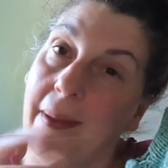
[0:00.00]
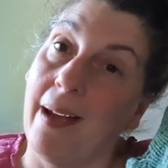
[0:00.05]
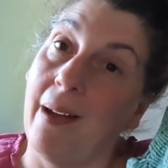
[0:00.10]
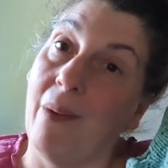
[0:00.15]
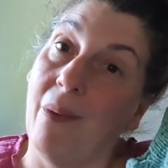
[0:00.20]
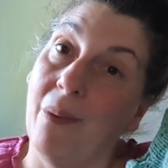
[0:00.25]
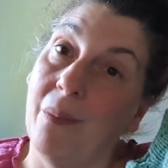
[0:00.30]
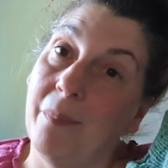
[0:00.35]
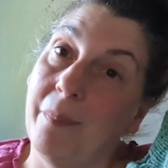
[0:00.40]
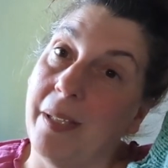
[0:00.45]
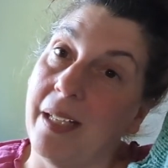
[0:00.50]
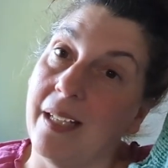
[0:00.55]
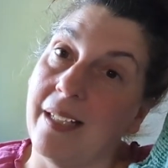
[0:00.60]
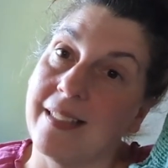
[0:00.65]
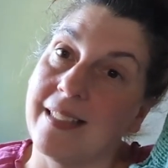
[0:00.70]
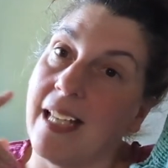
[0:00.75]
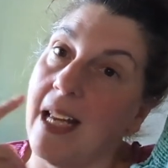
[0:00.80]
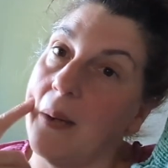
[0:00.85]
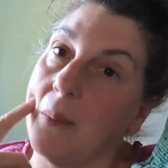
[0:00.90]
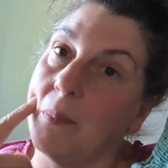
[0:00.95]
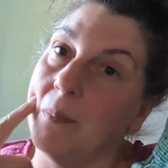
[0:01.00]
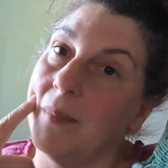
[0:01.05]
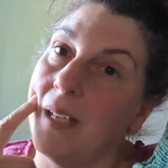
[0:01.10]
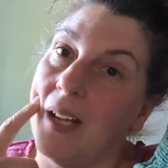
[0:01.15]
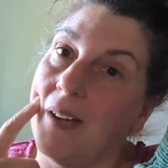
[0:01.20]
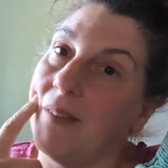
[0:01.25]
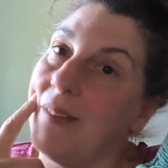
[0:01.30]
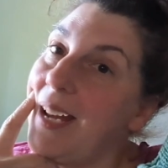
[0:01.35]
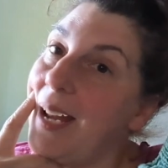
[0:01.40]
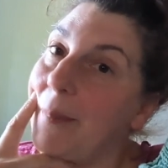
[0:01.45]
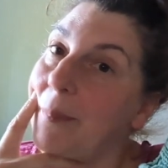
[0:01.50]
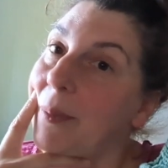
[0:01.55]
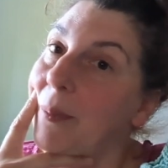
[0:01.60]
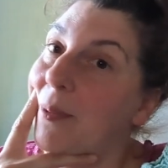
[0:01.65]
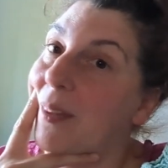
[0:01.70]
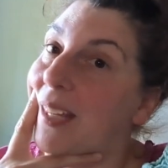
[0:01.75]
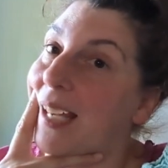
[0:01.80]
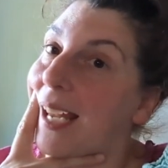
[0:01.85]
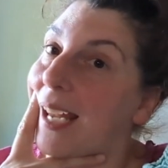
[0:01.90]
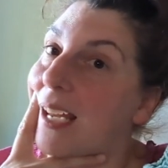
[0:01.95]
out because I'm not happy
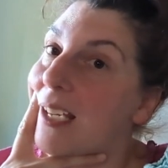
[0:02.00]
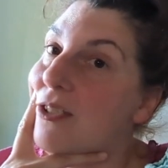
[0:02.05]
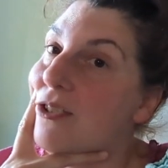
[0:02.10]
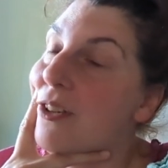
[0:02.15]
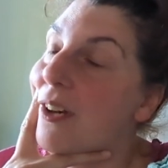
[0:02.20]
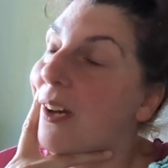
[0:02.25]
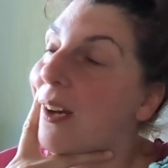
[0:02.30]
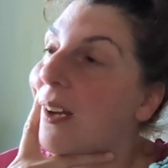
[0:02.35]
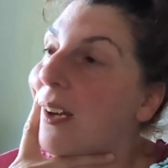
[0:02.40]
with the gauge.